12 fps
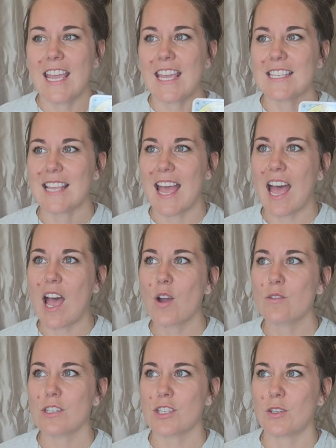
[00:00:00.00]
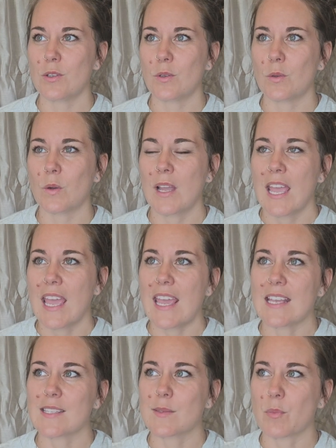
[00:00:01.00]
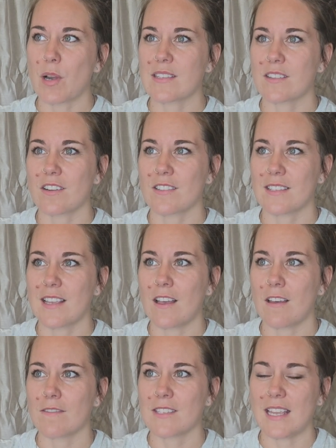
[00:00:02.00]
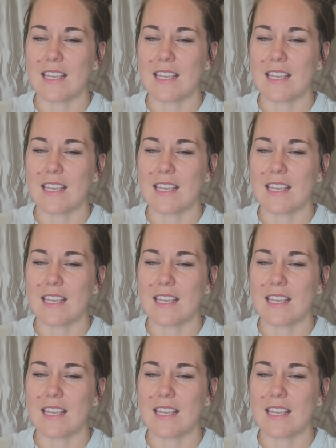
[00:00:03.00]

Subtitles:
is how to express ourselves